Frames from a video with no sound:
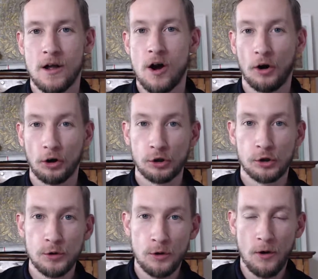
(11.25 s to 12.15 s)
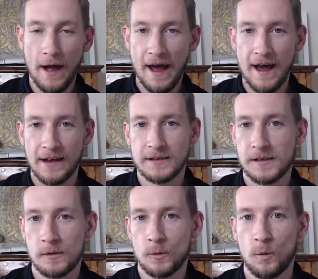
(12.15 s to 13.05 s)
are Google
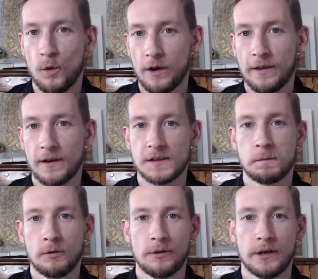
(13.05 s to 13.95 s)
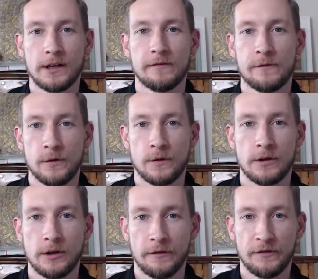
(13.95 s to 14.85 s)
Ads worth exploring for
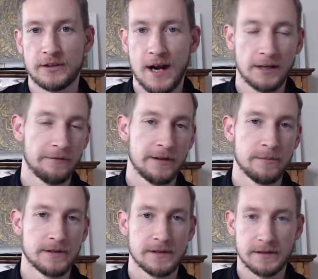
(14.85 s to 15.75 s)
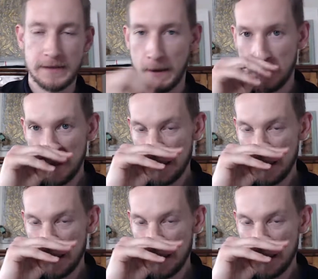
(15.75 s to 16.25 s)
your photography business? Now,